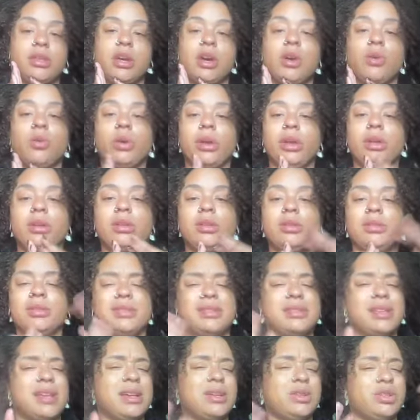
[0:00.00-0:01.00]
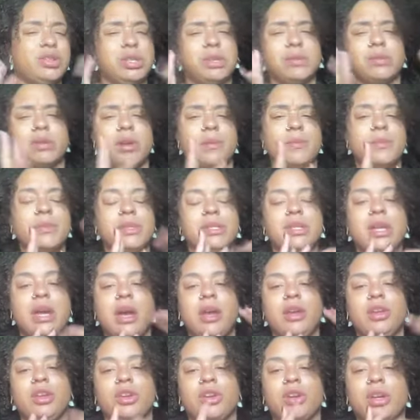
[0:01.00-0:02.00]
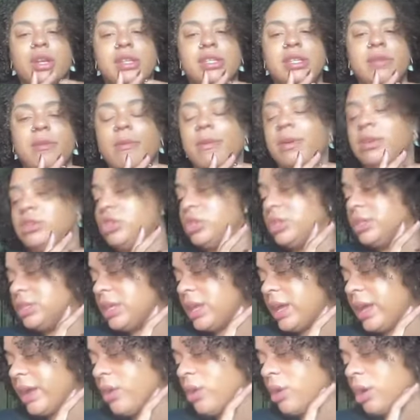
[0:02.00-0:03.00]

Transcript: the oils slash serums that you're gonna see me mention today